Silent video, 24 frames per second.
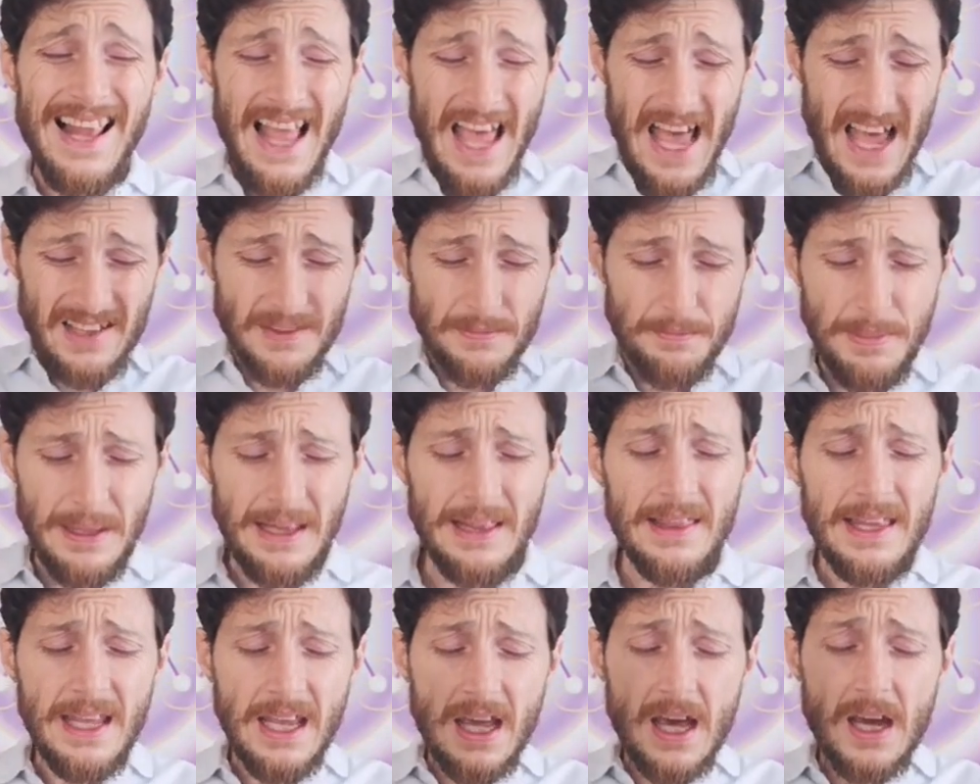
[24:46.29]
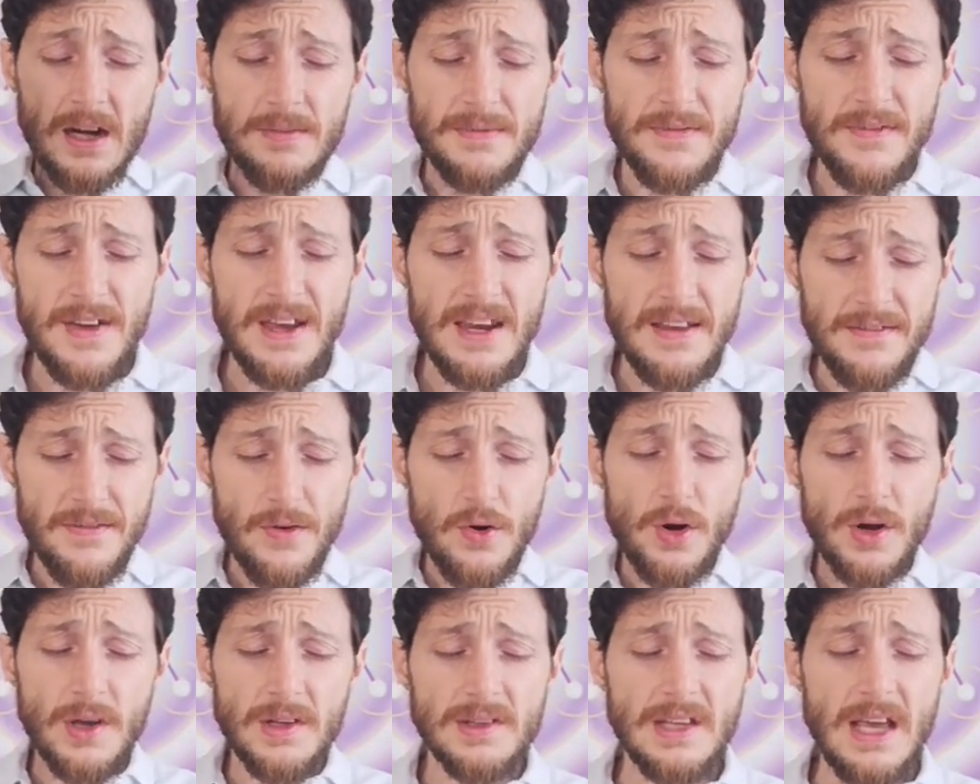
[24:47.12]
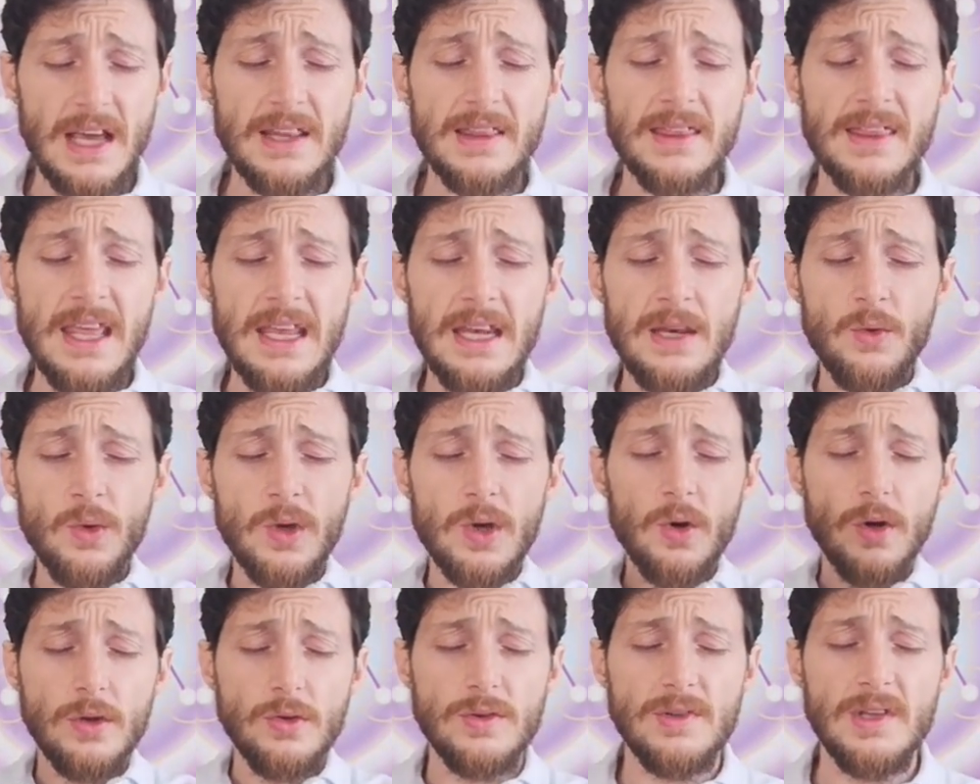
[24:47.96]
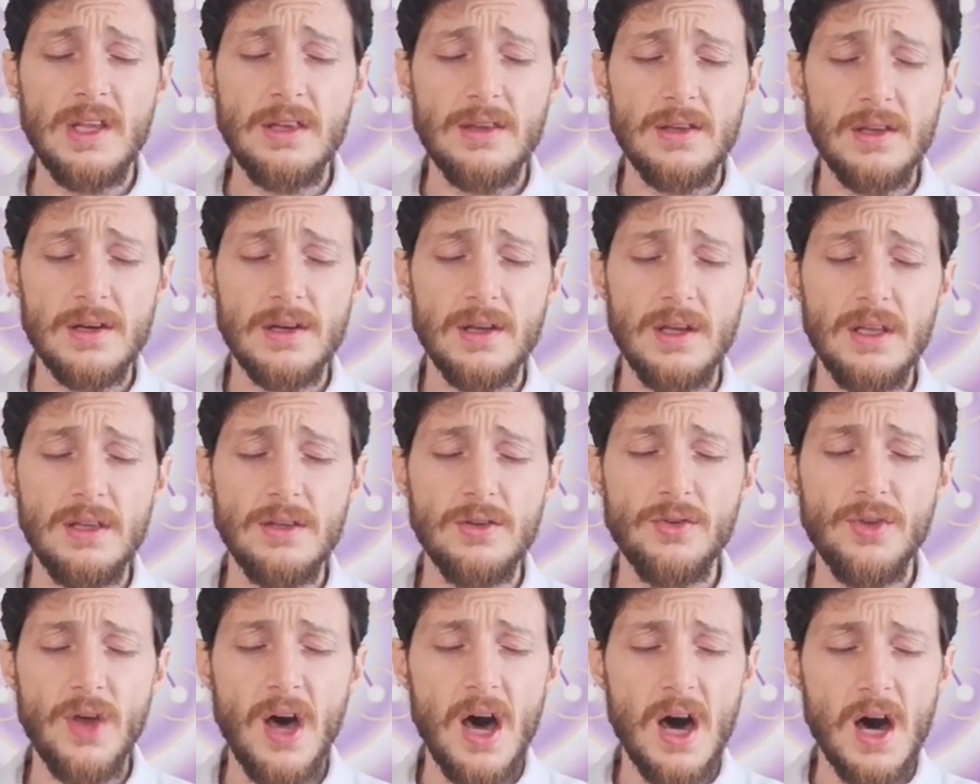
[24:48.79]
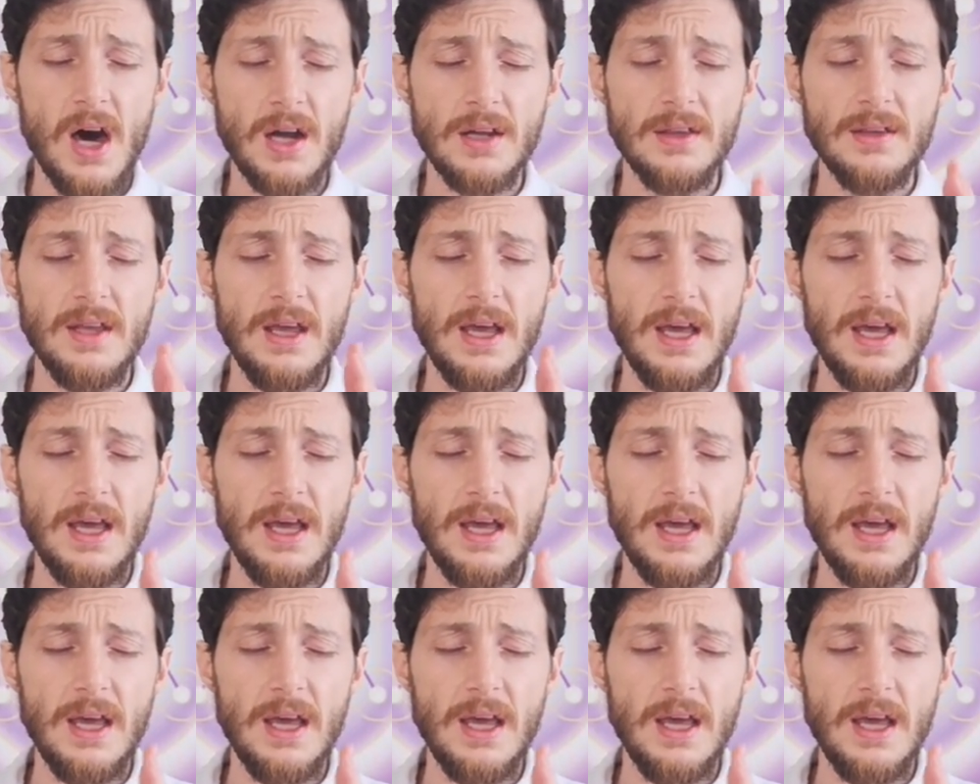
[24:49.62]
as building our very focus, and then we're going to center into the heart